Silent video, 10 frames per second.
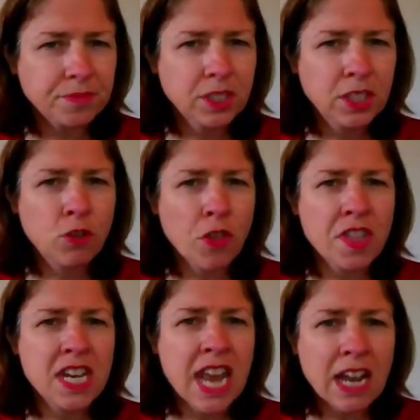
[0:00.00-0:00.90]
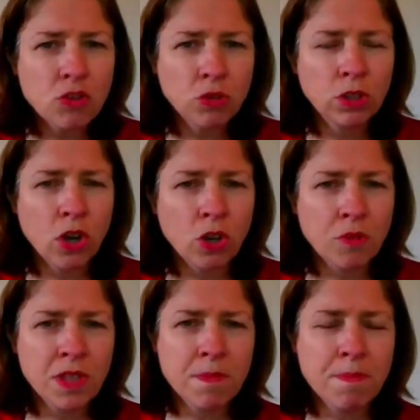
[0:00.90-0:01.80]
You've got the natural
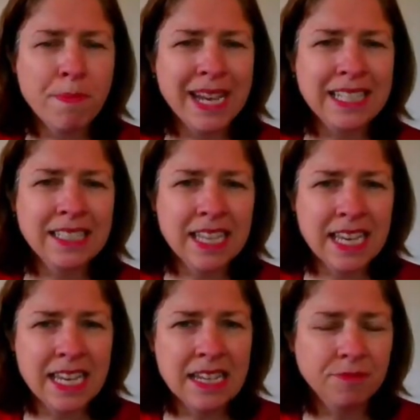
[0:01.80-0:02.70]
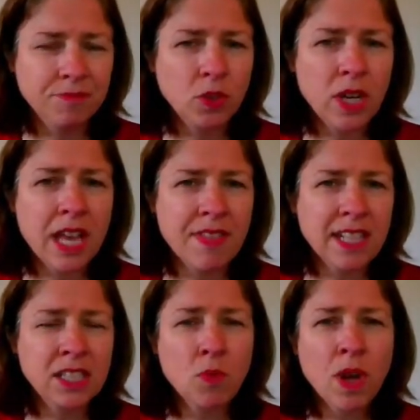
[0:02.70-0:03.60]
logarithm base e, and
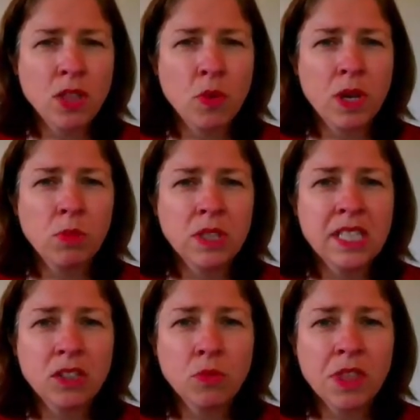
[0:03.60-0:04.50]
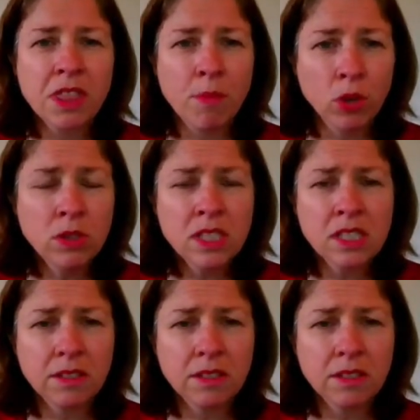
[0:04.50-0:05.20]
that's the one that we will deal with the most.